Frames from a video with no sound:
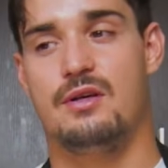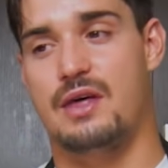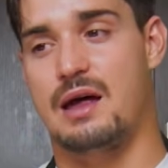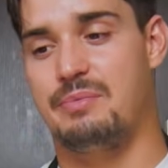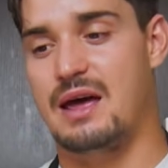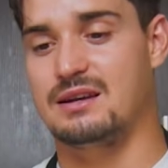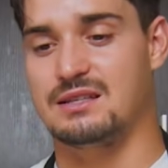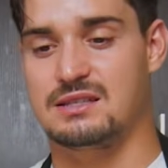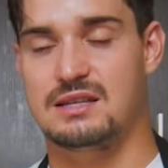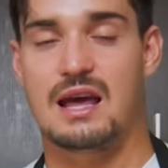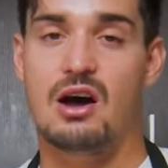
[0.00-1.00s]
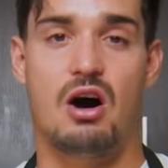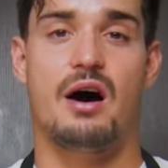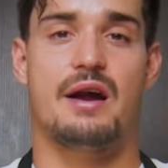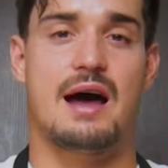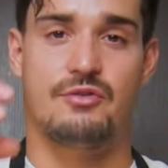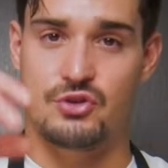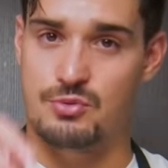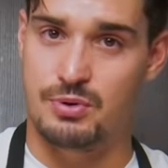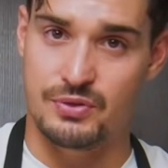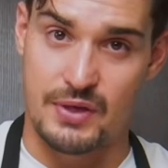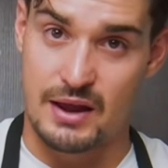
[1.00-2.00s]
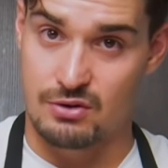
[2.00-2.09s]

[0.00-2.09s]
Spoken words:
that pan to stay hot after you put that